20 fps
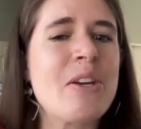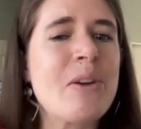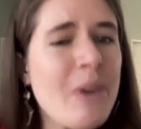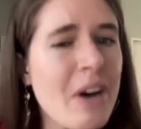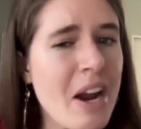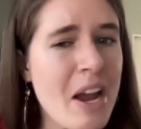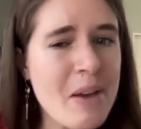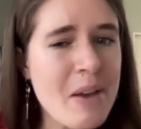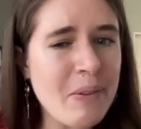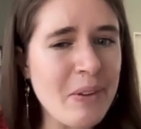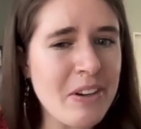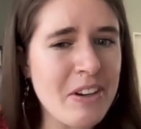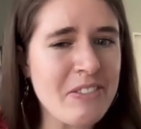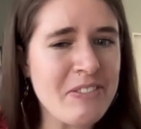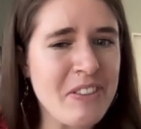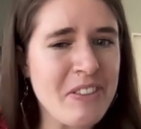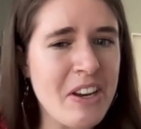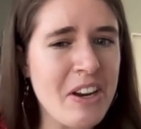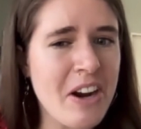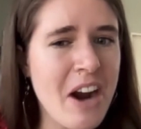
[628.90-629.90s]
you were able to
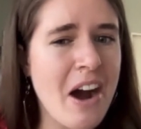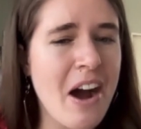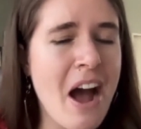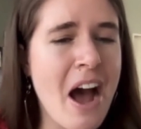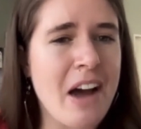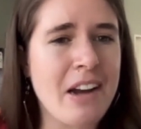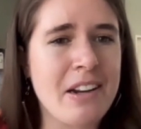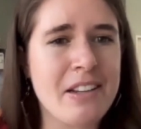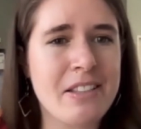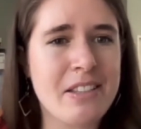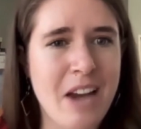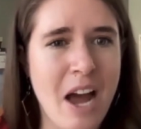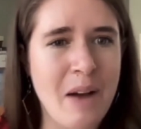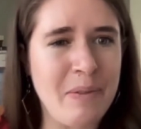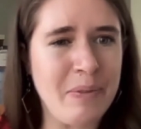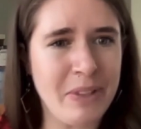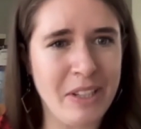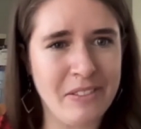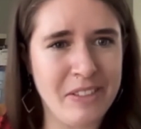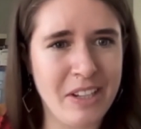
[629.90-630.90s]
figure out how to
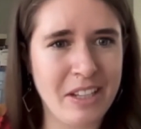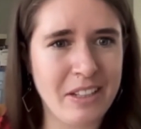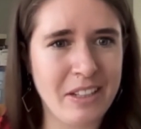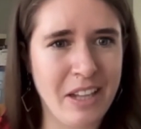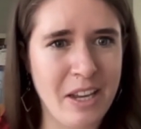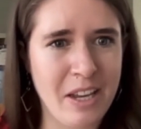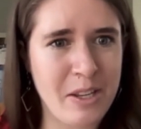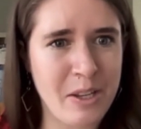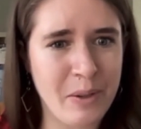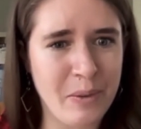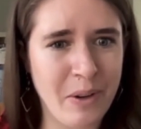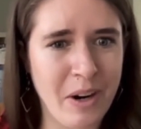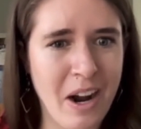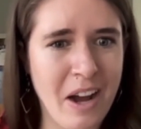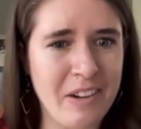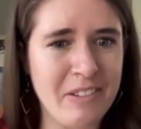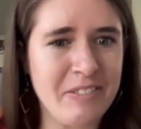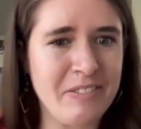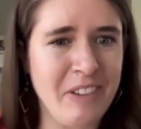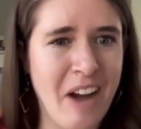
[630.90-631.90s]
stop living like you were
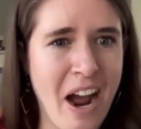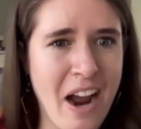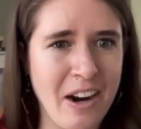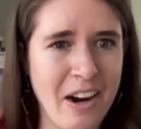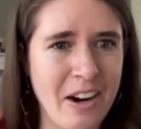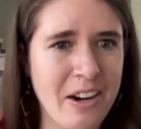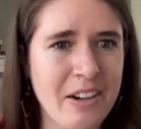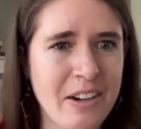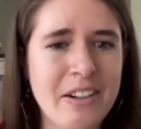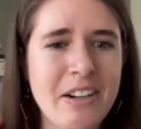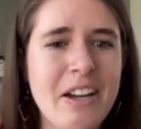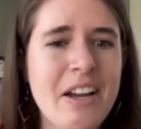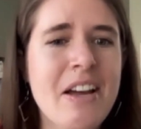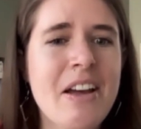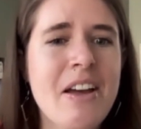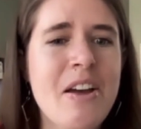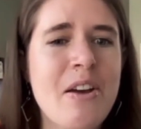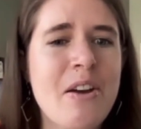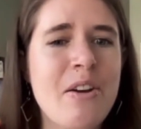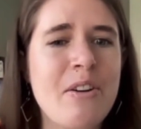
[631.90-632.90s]
on fire.
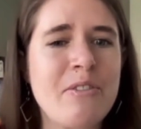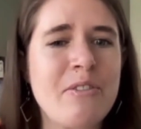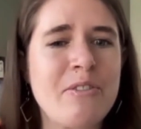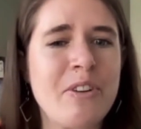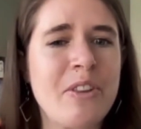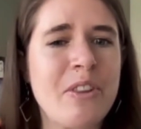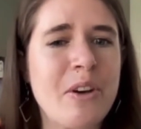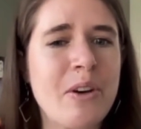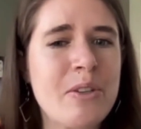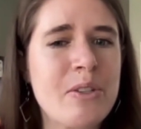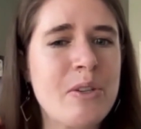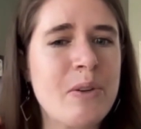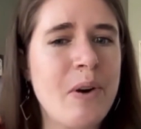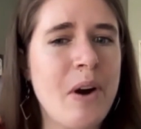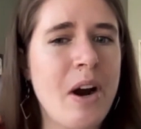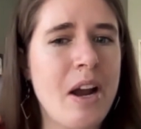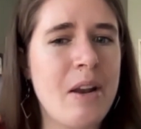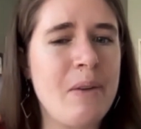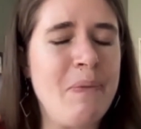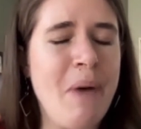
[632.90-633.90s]
For those who
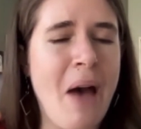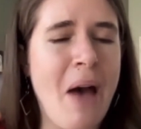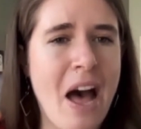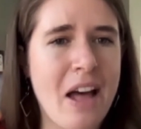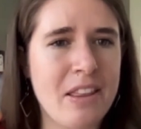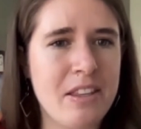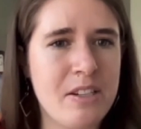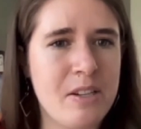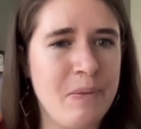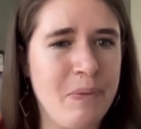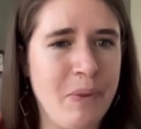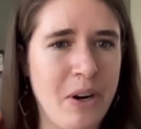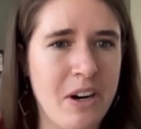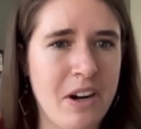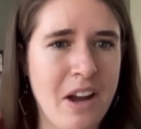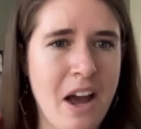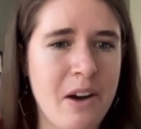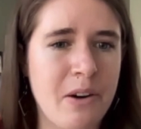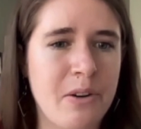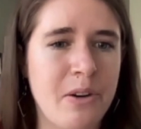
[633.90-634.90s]
are on a path to
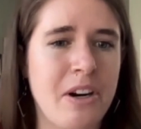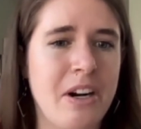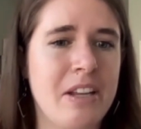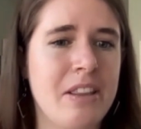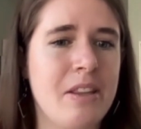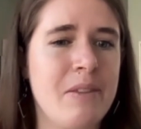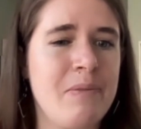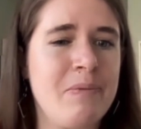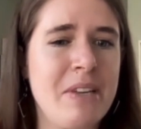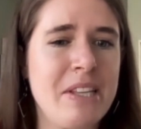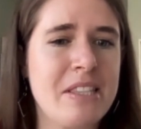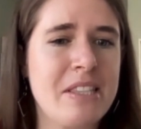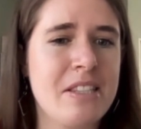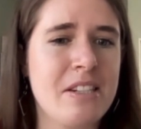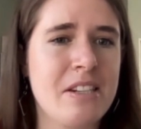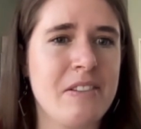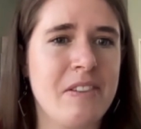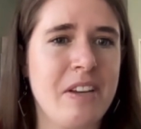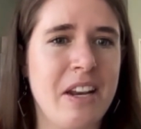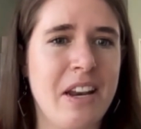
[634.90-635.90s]
burnout or in the
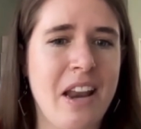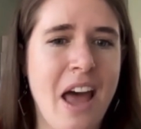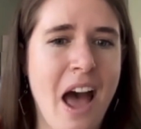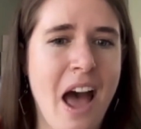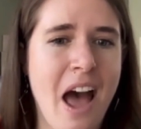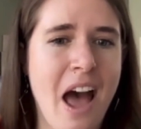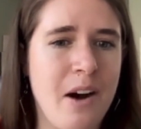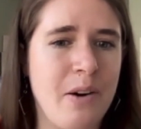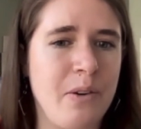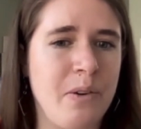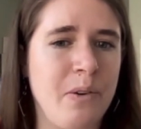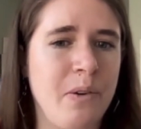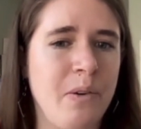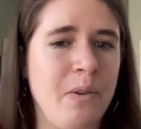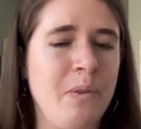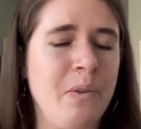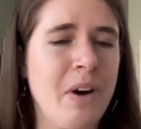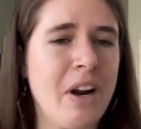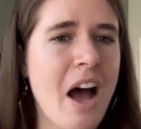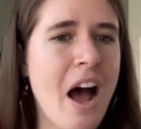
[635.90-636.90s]
midst of it now,
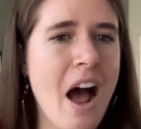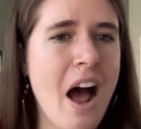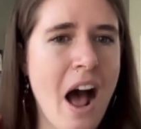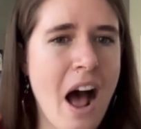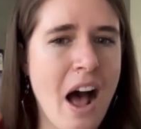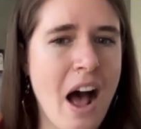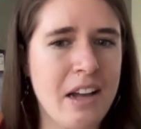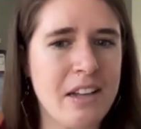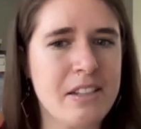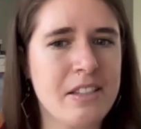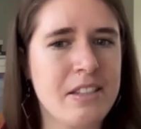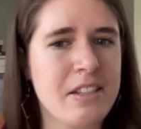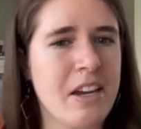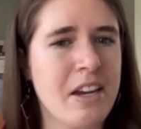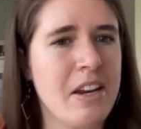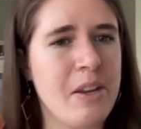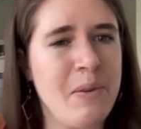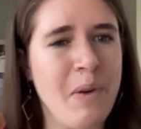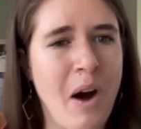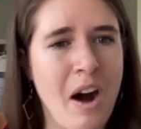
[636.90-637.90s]
what ahas can
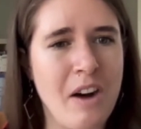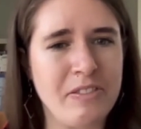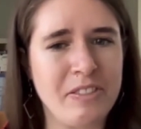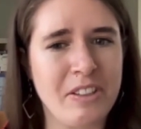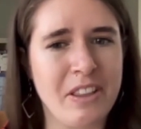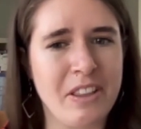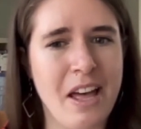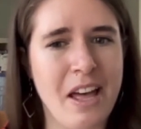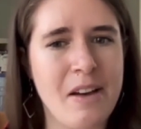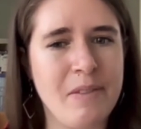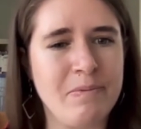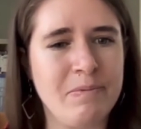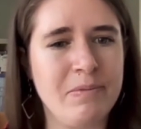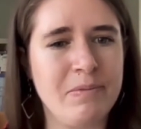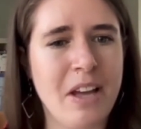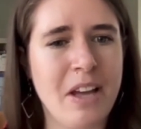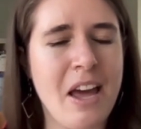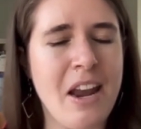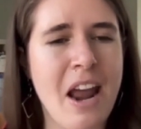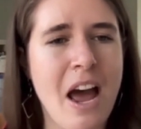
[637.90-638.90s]
you offer them?
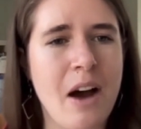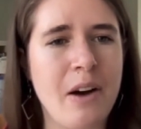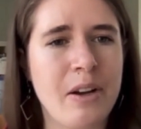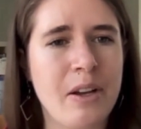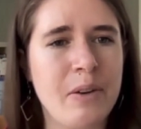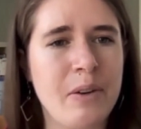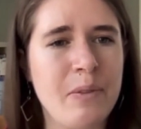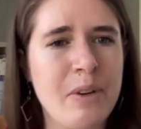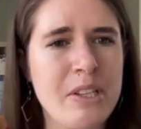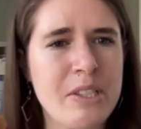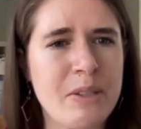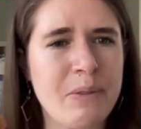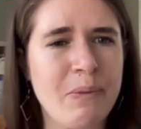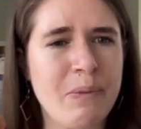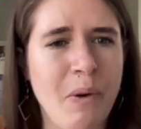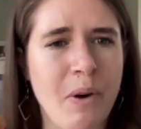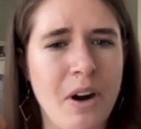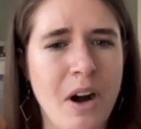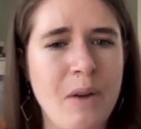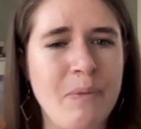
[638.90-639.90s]
And how can we
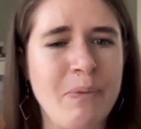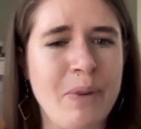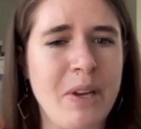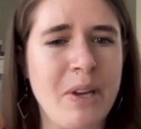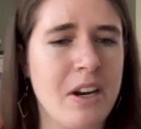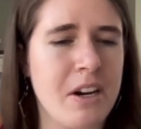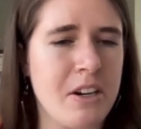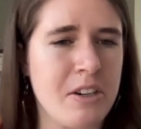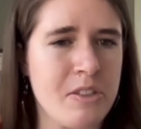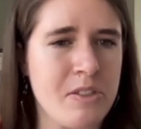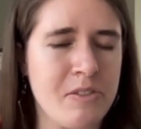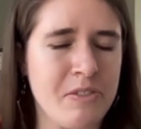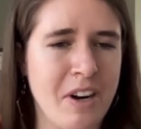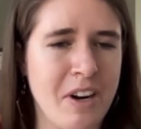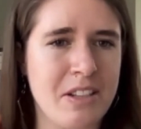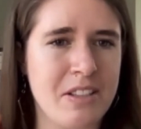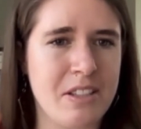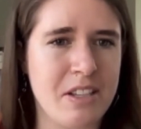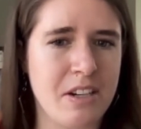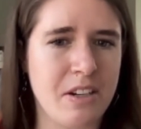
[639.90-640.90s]
support our peers,
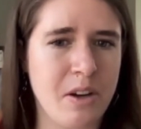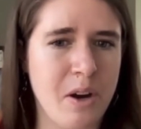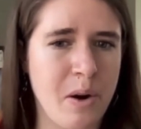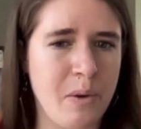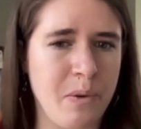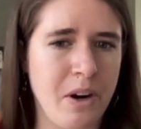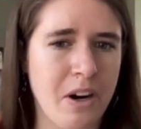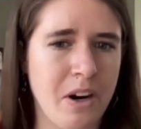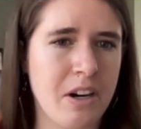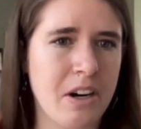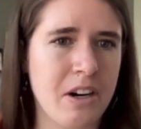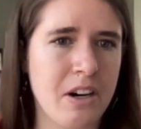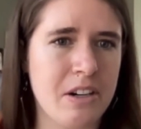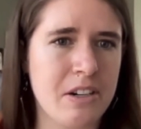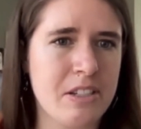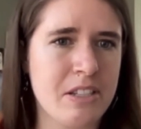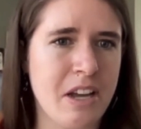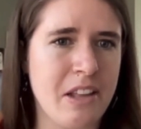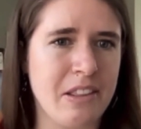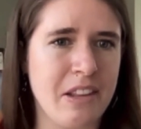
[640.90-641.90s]
friends, and
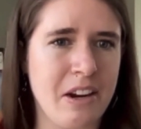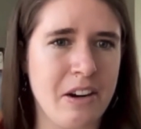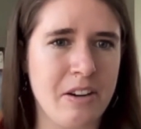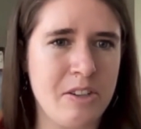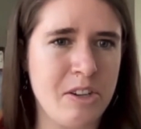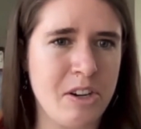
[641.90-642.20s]
coworkers on their